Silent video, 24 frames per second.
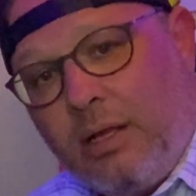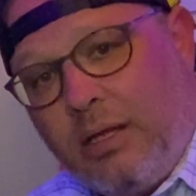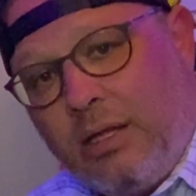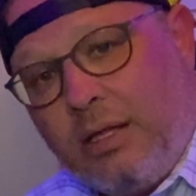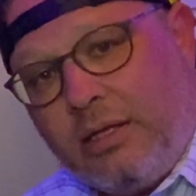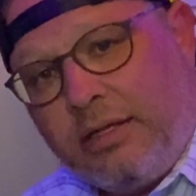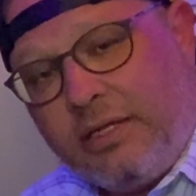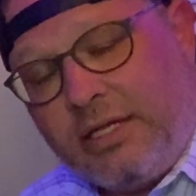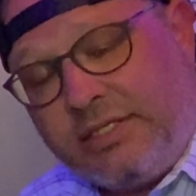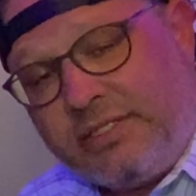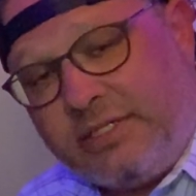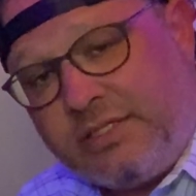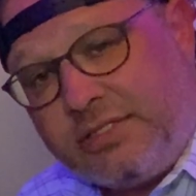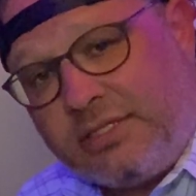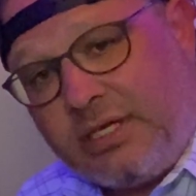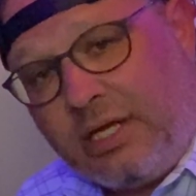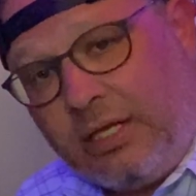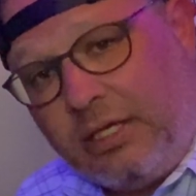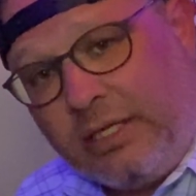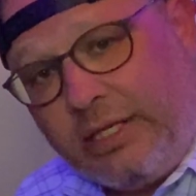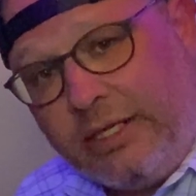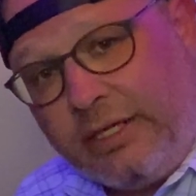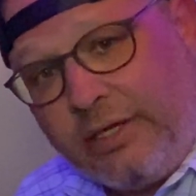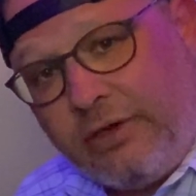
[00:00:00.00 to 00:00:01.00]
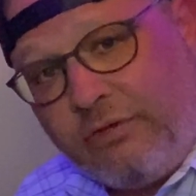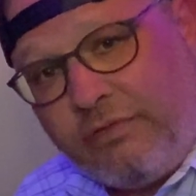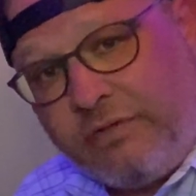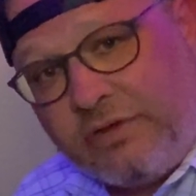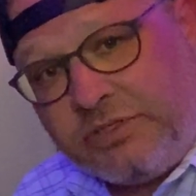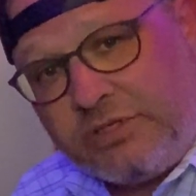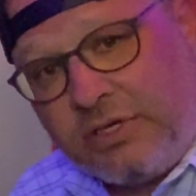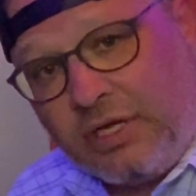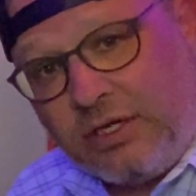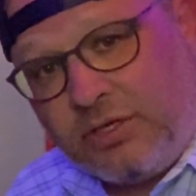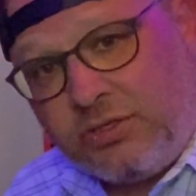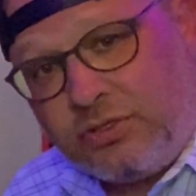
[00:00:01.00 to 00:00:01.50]
This is a
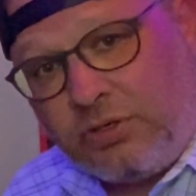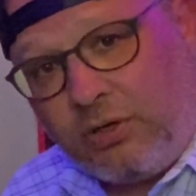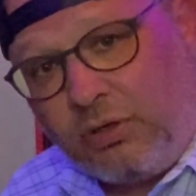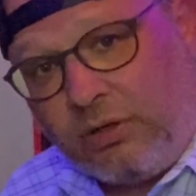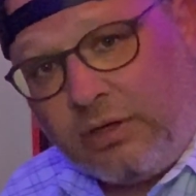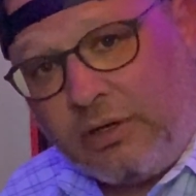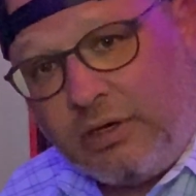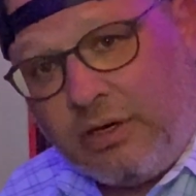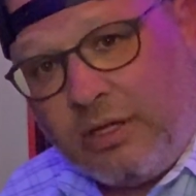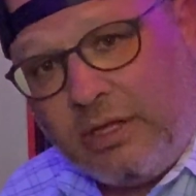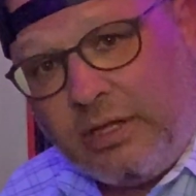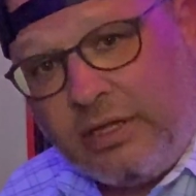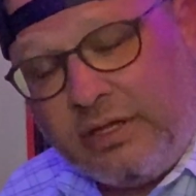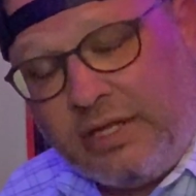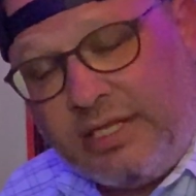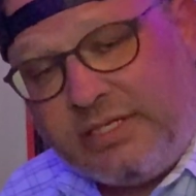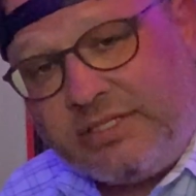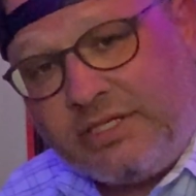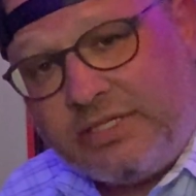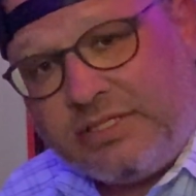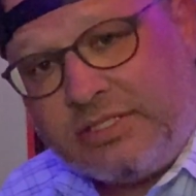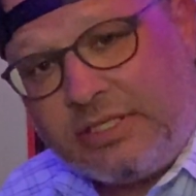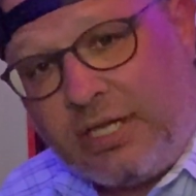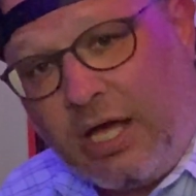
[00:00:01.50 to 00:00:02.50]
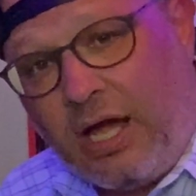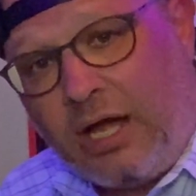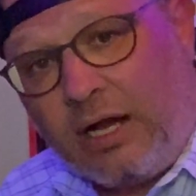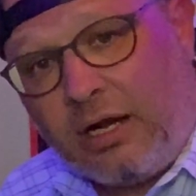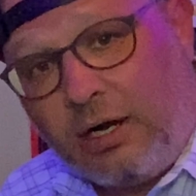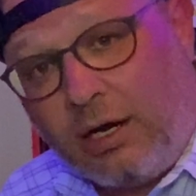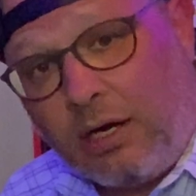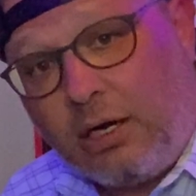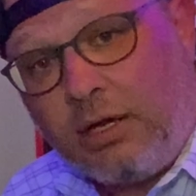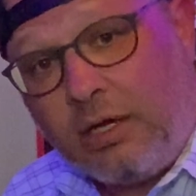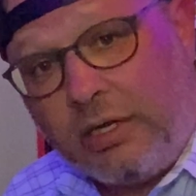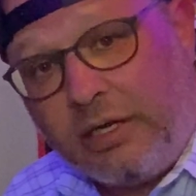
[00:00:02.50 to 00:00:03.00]
ColecoVision controller. This is not
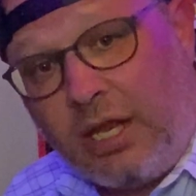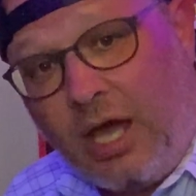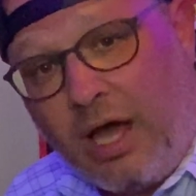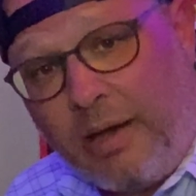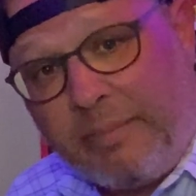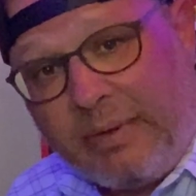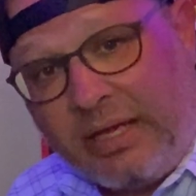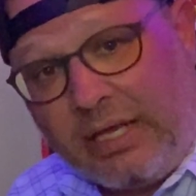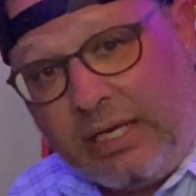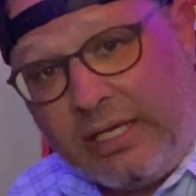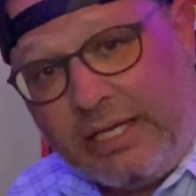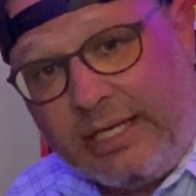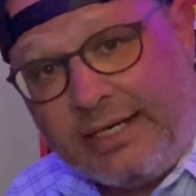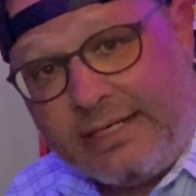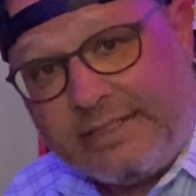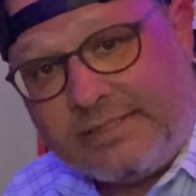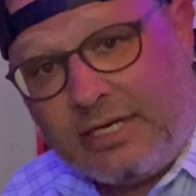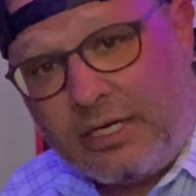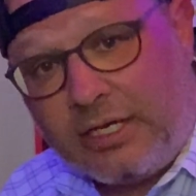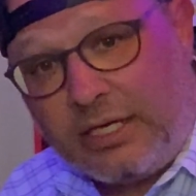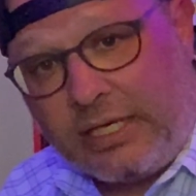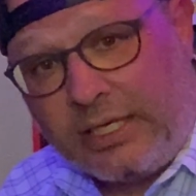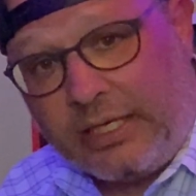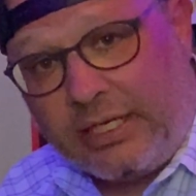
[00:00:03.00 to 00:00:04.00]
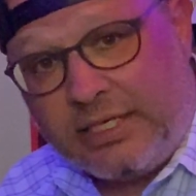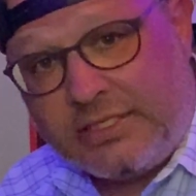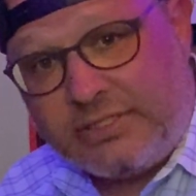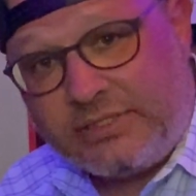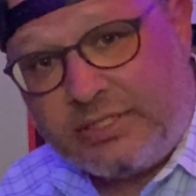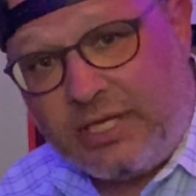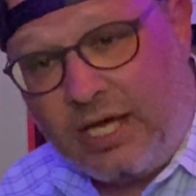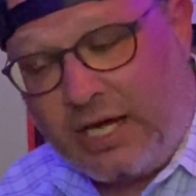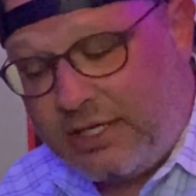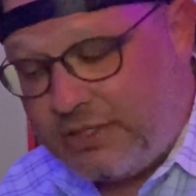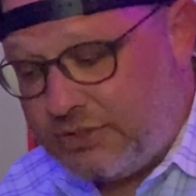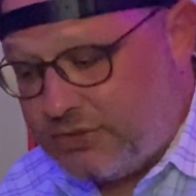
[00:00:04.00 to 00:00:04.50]
ergonomically designed. It
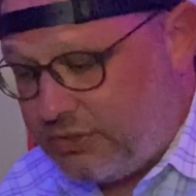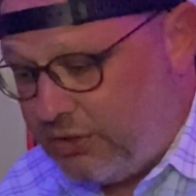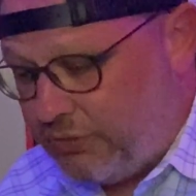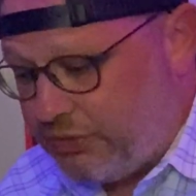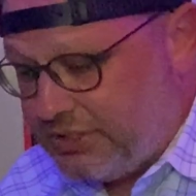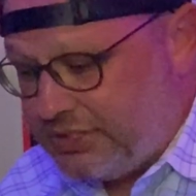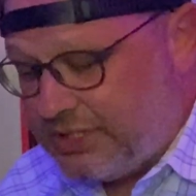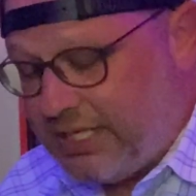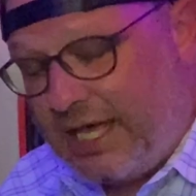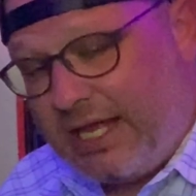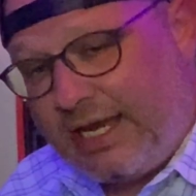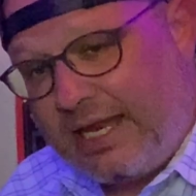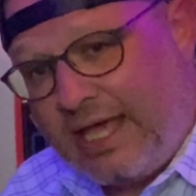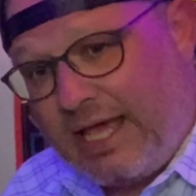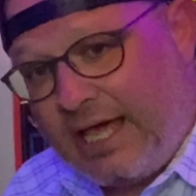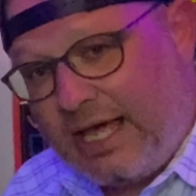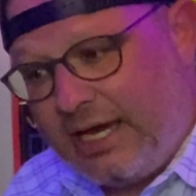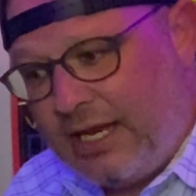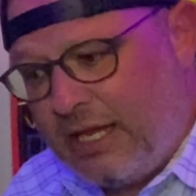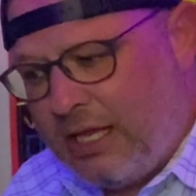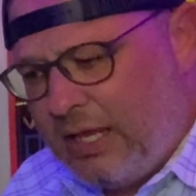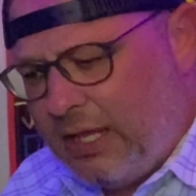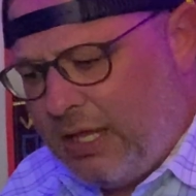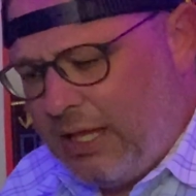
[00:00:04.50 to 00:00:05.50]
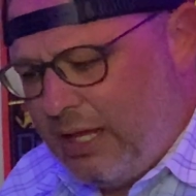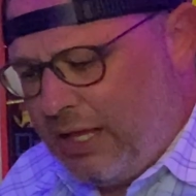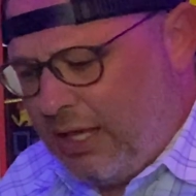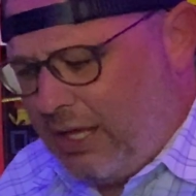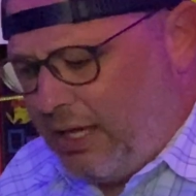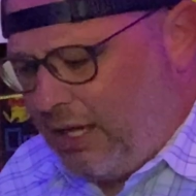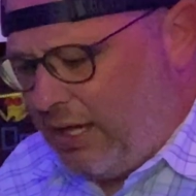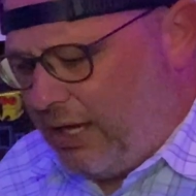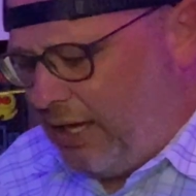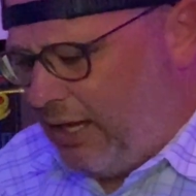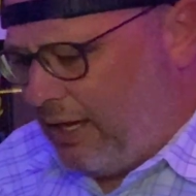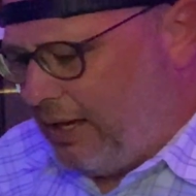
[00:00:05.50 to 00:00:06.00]
sucks. So his dad had,
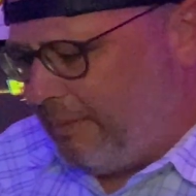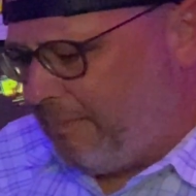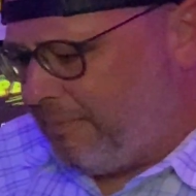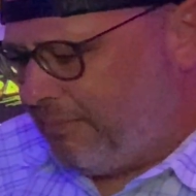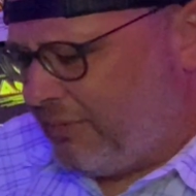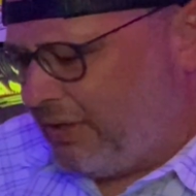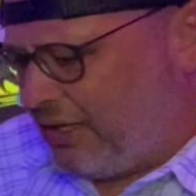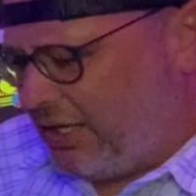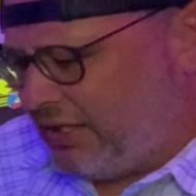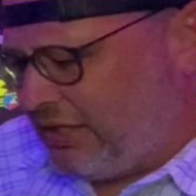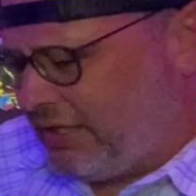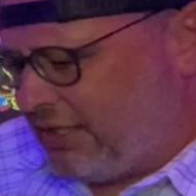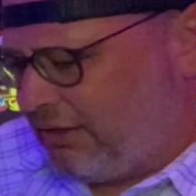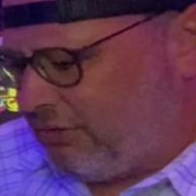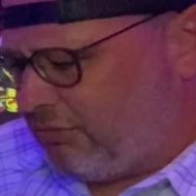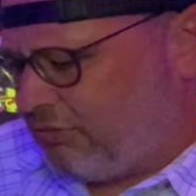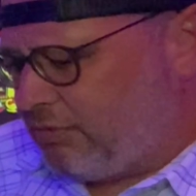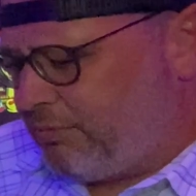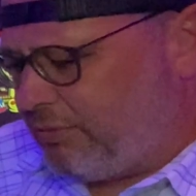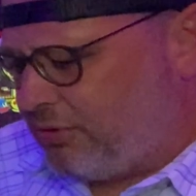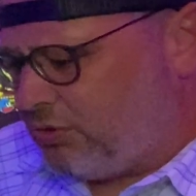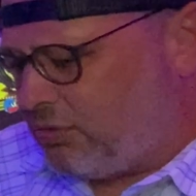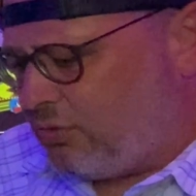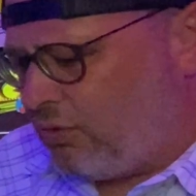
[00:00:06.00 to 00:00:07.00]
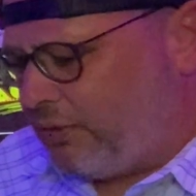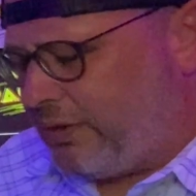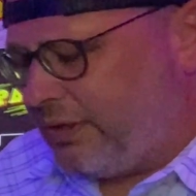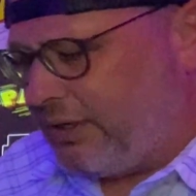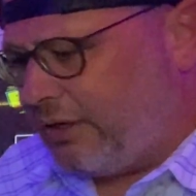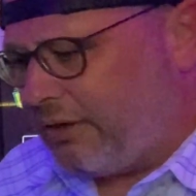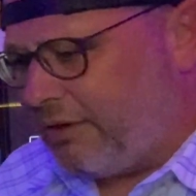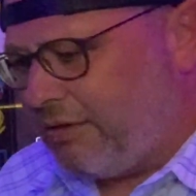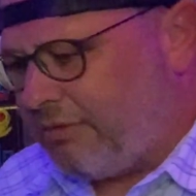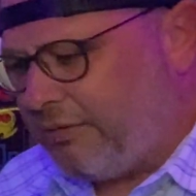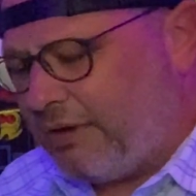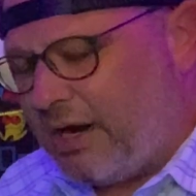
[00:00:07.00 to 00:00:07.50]
I think, rheumatoid
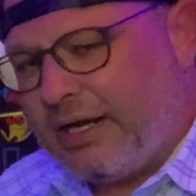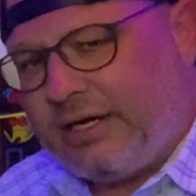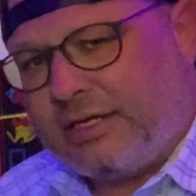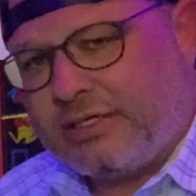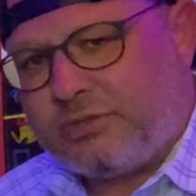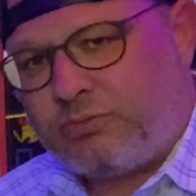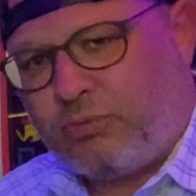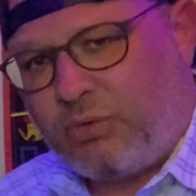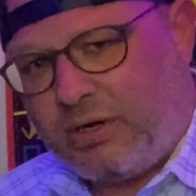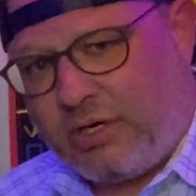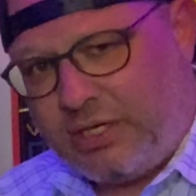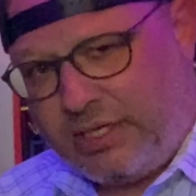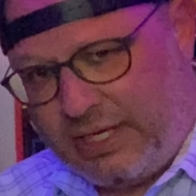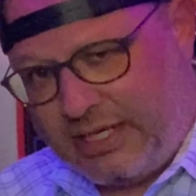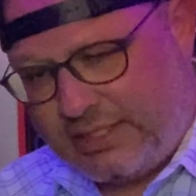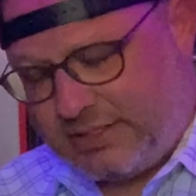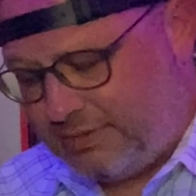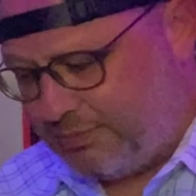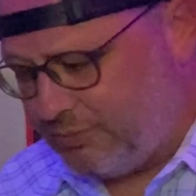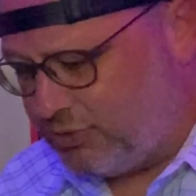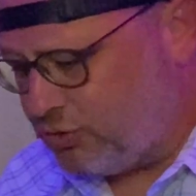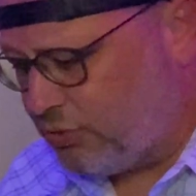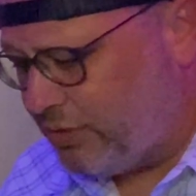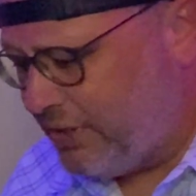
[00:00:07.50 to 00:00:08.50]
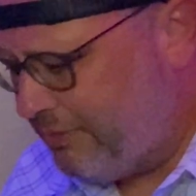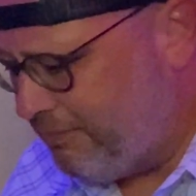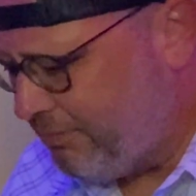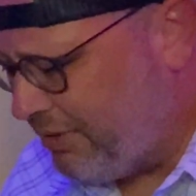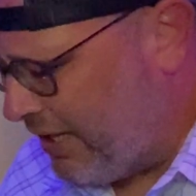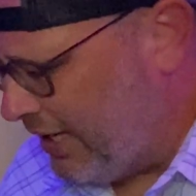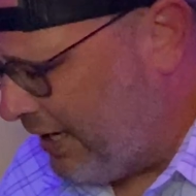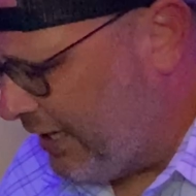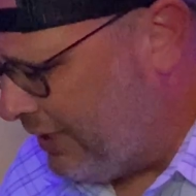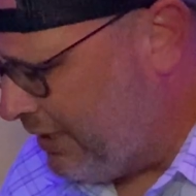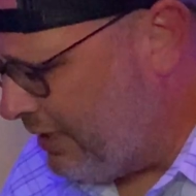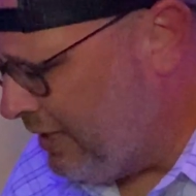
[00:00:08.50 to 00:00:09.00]
arthritis, where he had some joint
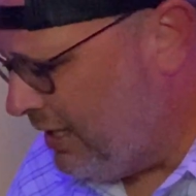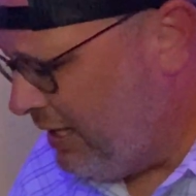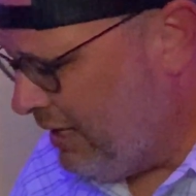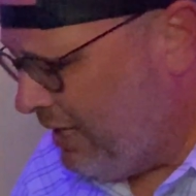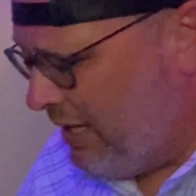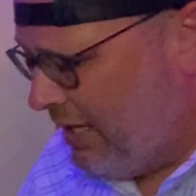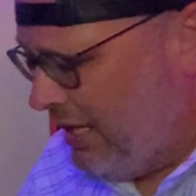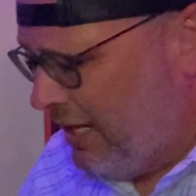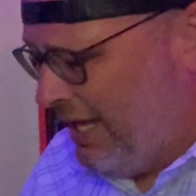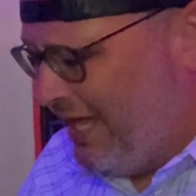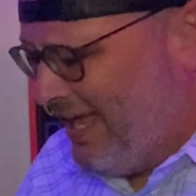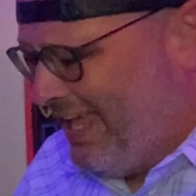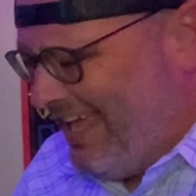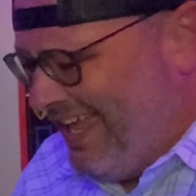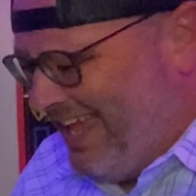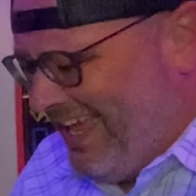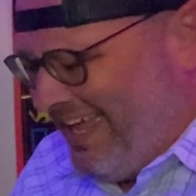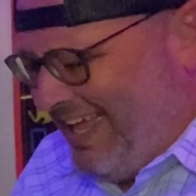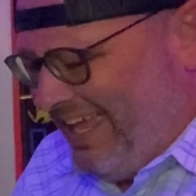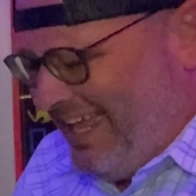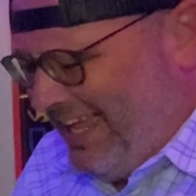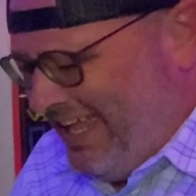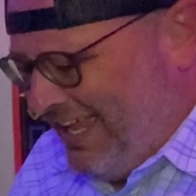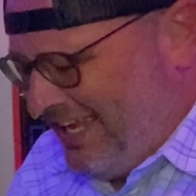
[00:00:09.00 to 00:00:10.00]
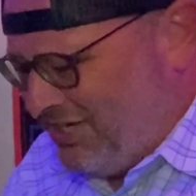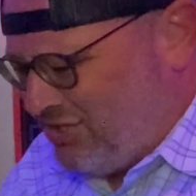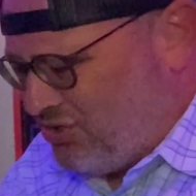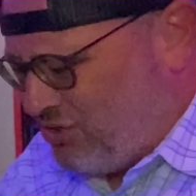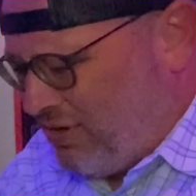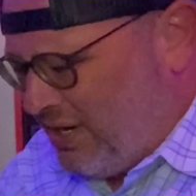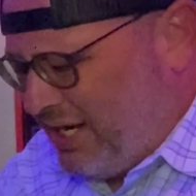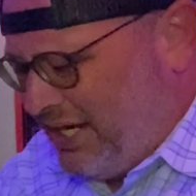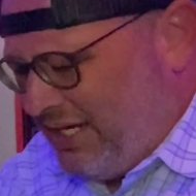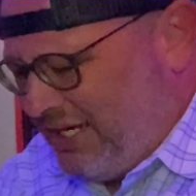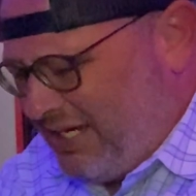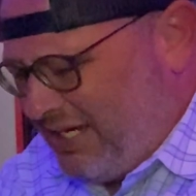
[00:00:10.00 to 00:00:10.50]
pain, and trying